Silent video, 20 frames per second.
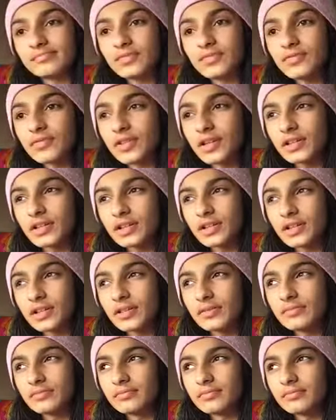forgot the
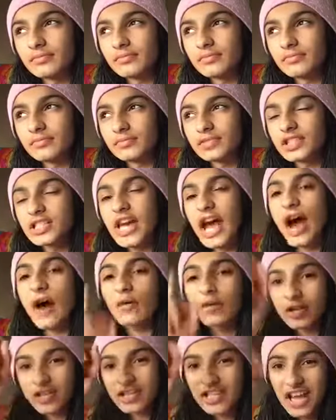name.
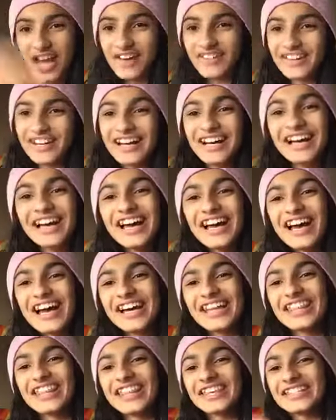Chawa.
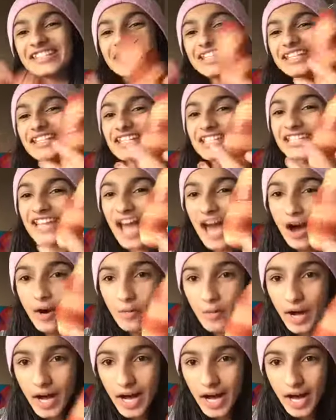This
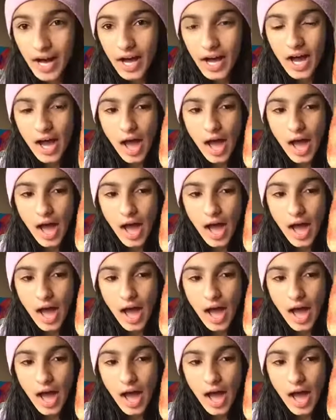Chawa,